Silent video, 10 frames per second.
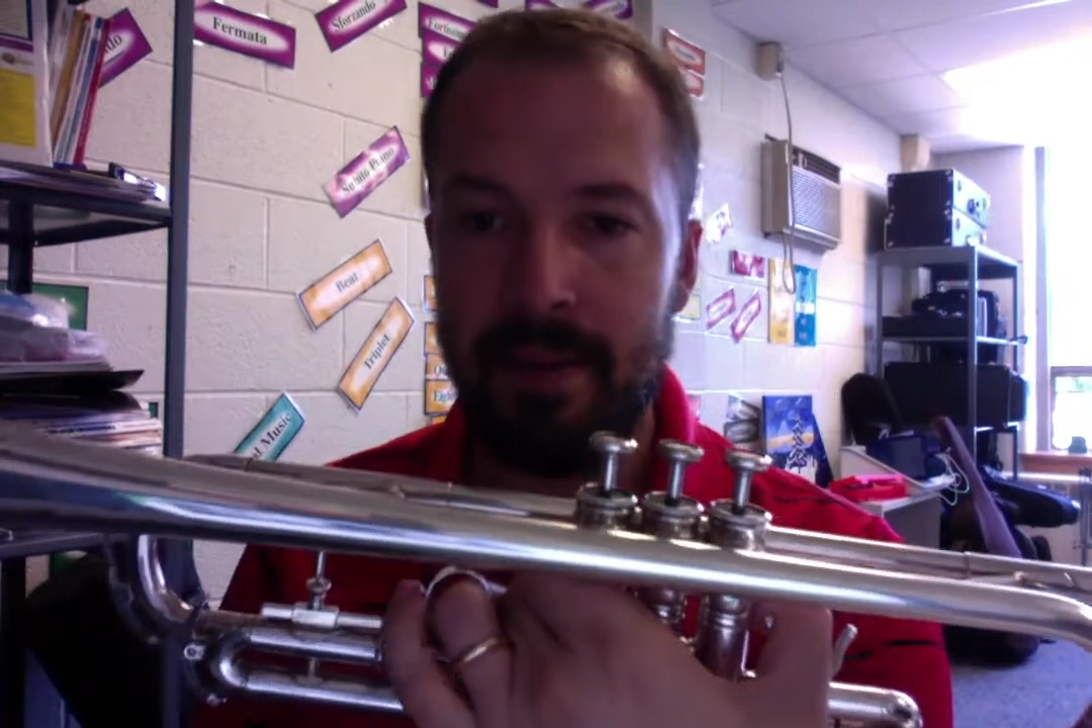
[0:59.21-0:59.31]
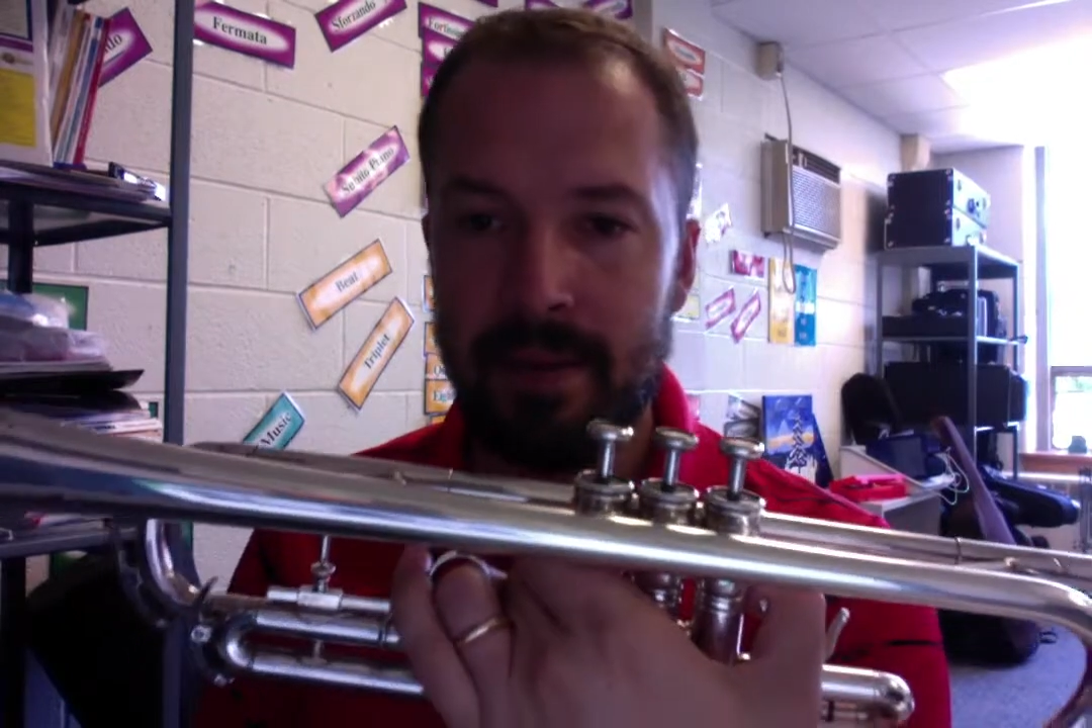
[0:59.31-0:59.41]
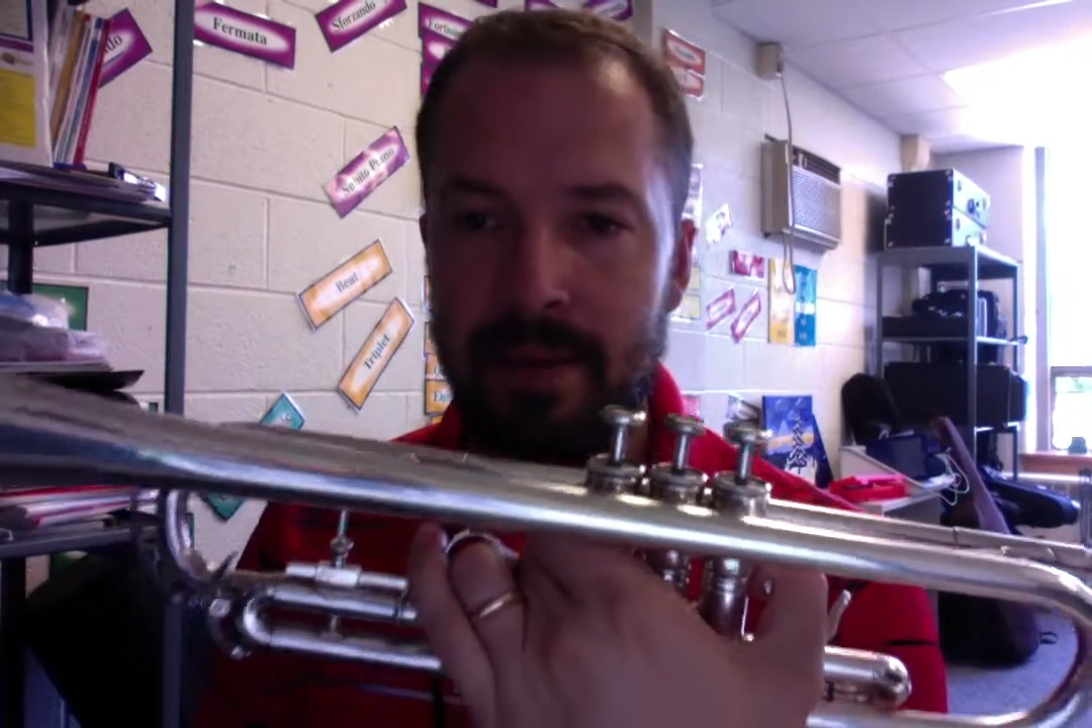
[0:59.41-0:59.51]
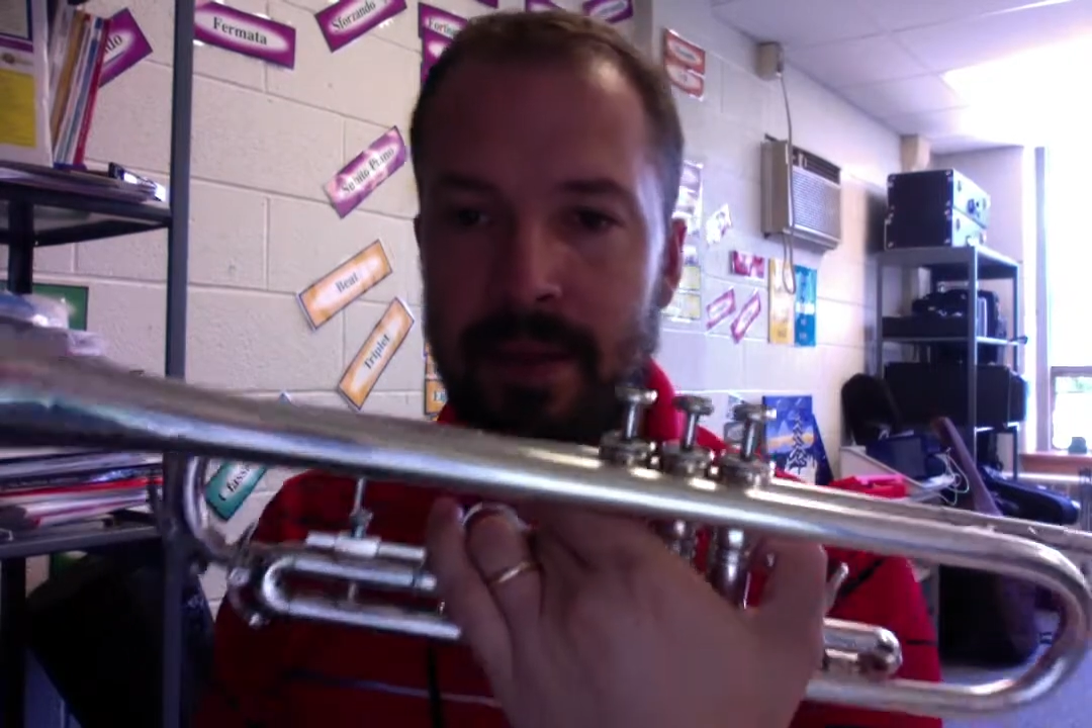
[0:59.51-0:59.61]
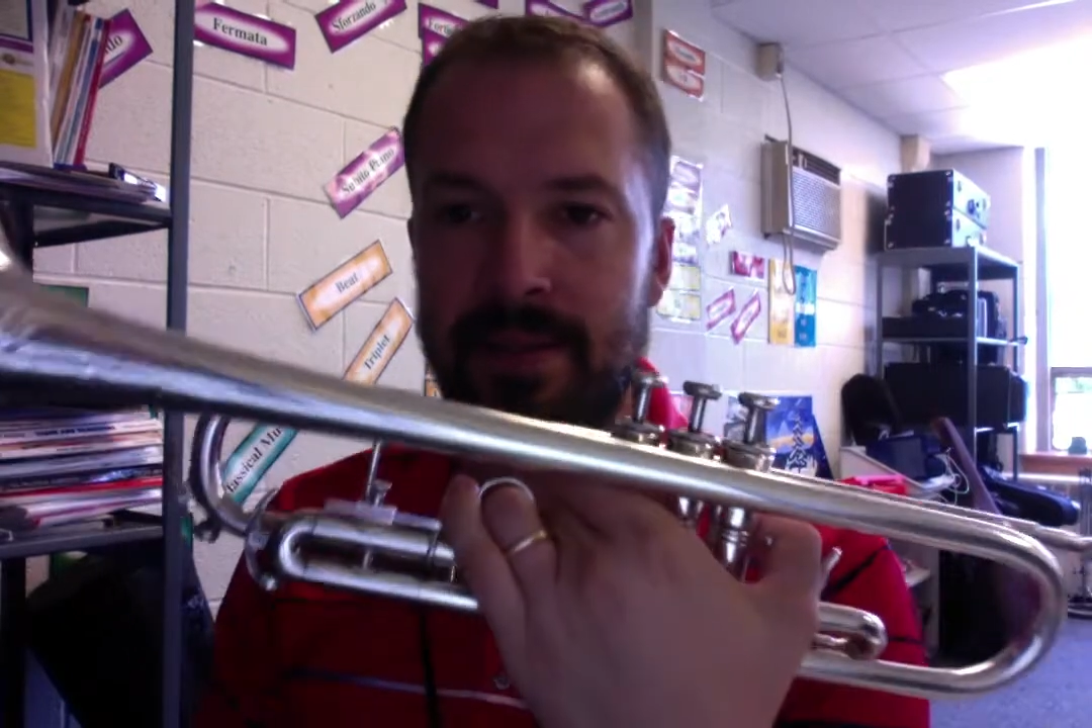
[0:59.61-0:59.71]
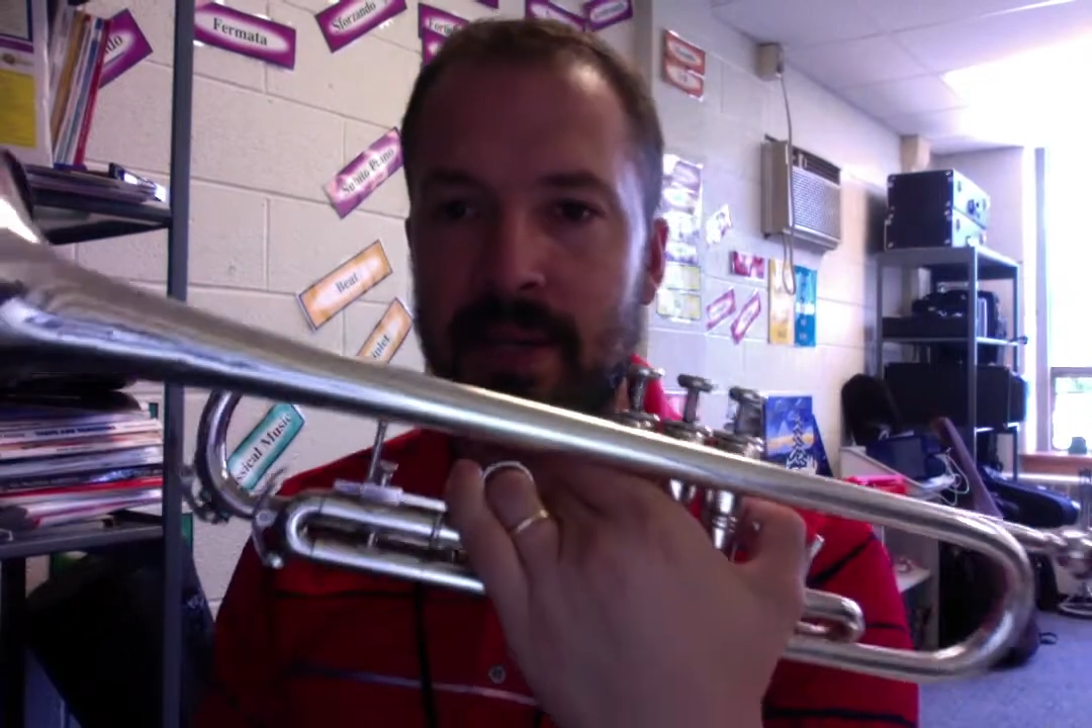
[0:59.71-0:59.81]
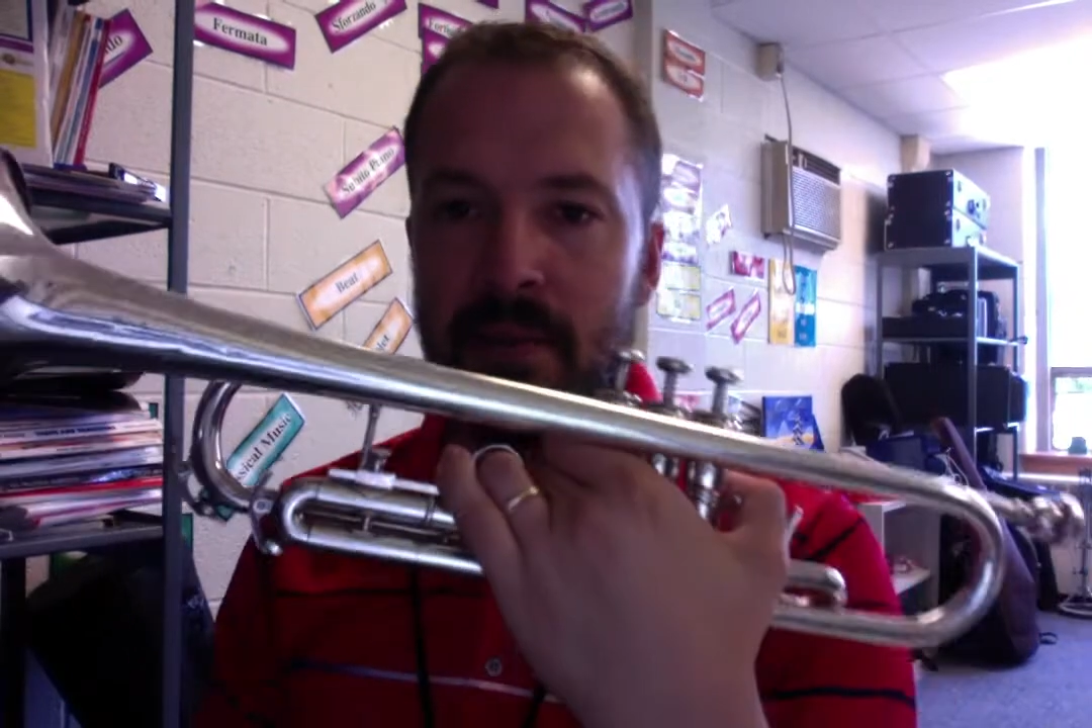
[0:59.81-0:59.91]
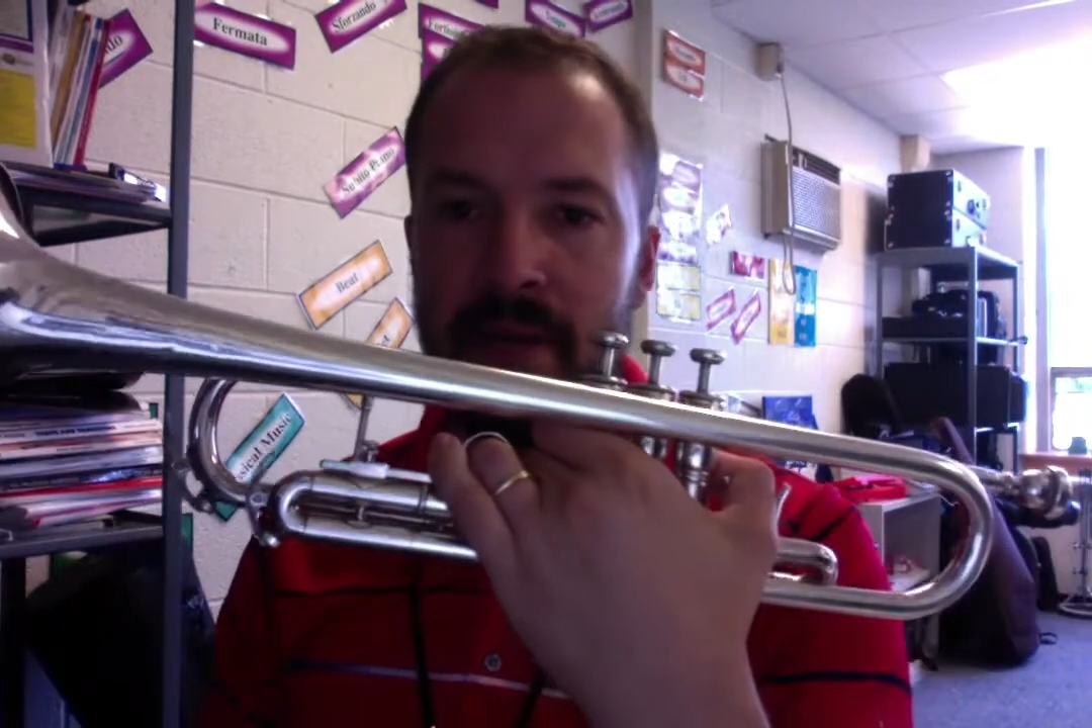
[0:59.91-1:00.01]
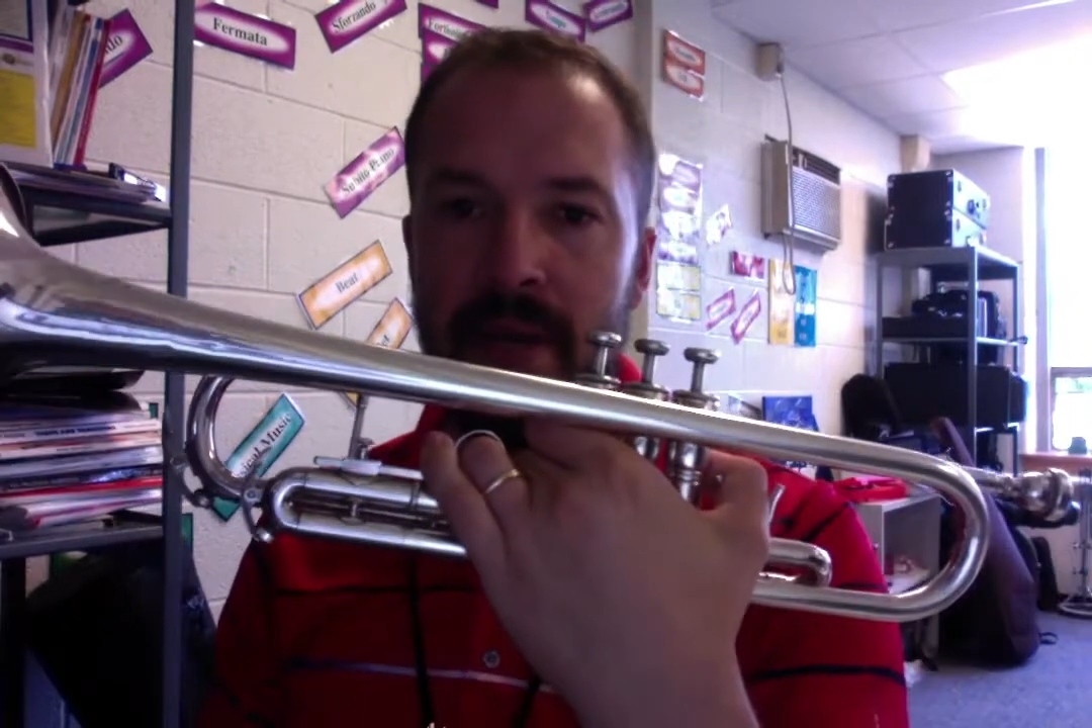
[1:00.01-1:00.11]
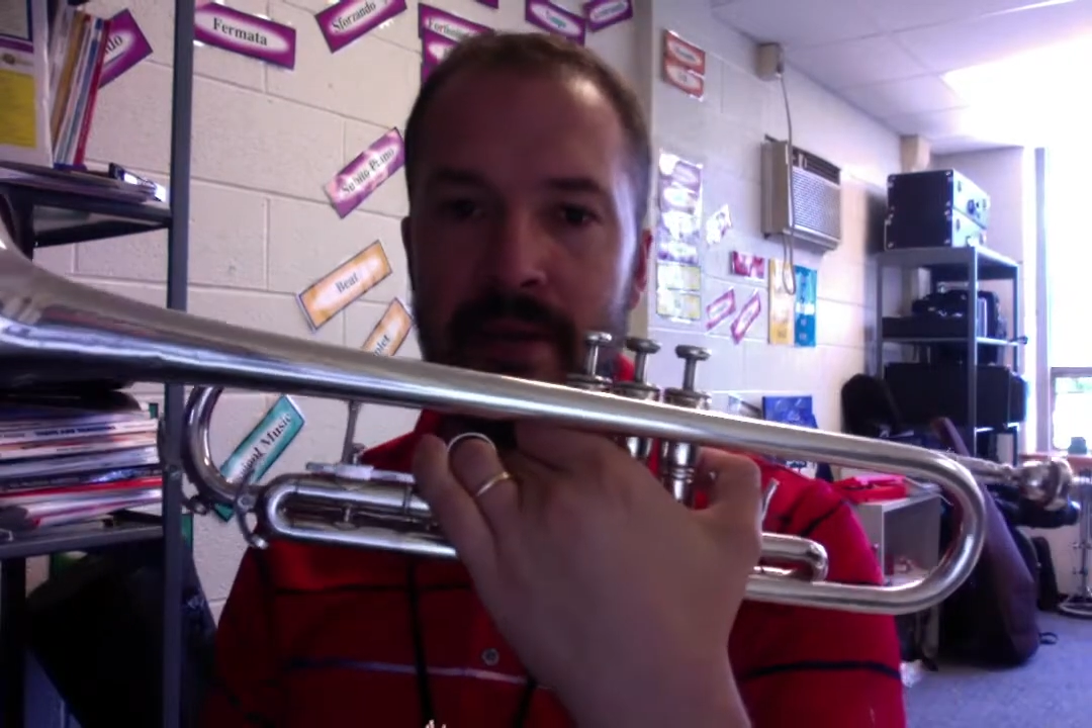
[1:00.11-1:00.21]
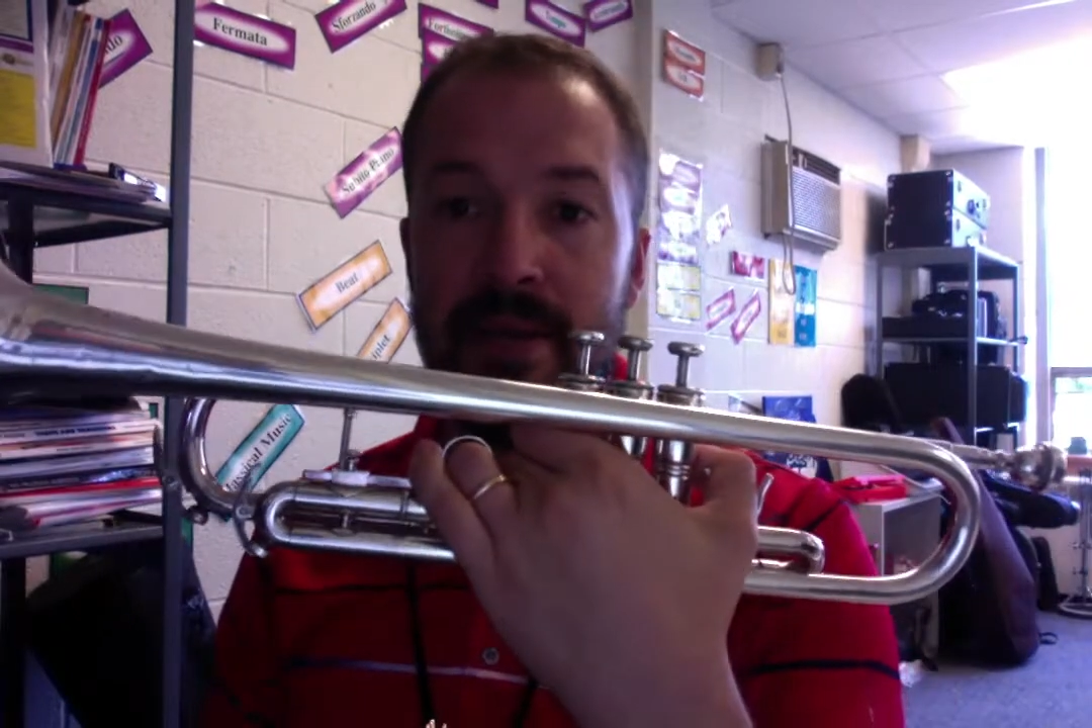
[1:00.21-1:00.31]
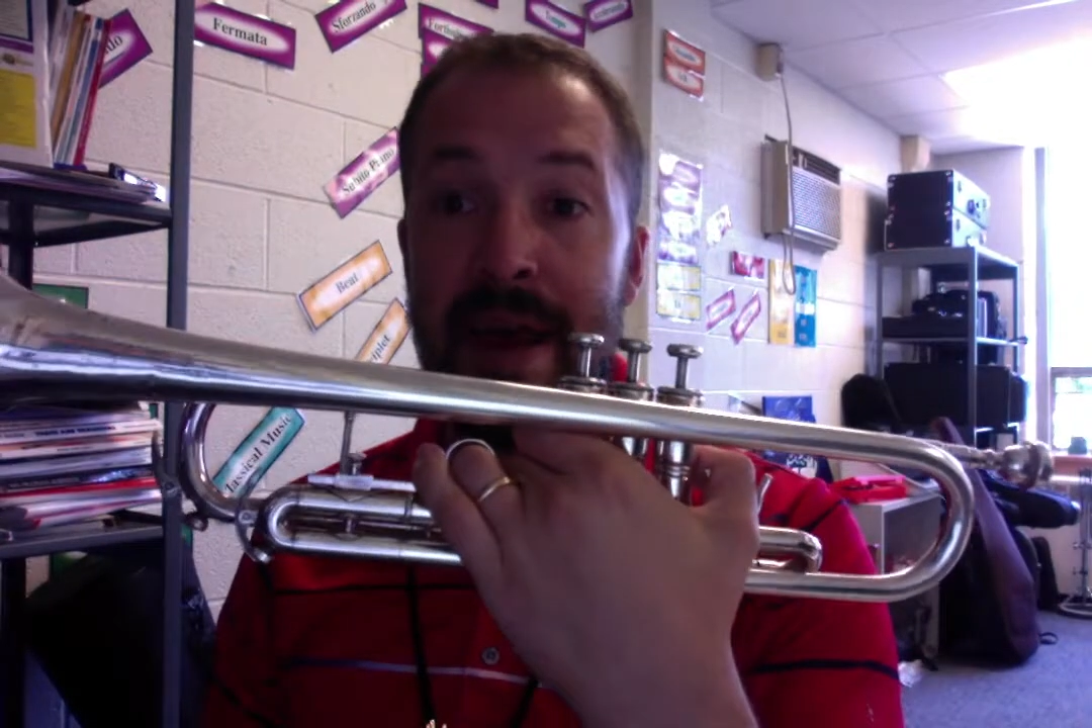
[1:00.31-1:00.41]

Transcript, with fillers: I think that's going to be it.